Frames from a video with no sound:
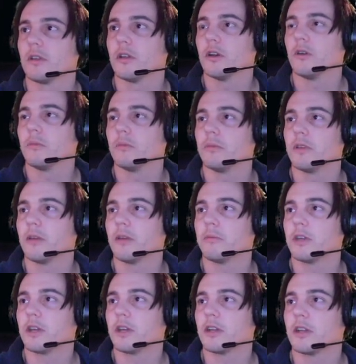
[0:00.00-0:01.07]
Oh, yeah,
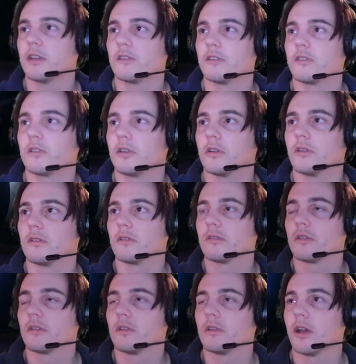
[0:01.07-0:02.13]
we got a kitchen
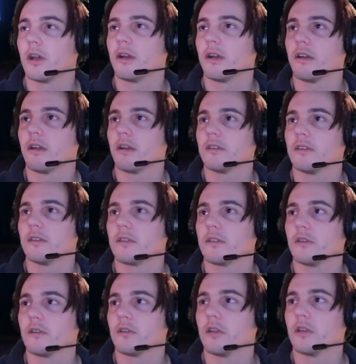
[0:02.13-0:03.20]
ghost. Alright,
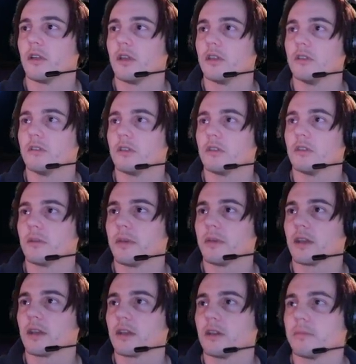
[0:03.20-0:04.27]
so you can come
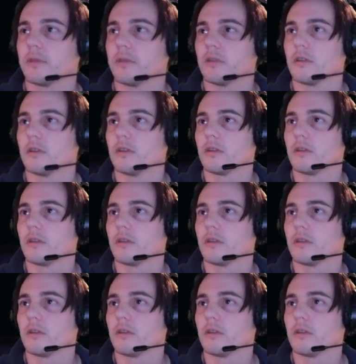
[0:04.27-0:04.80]
back up here.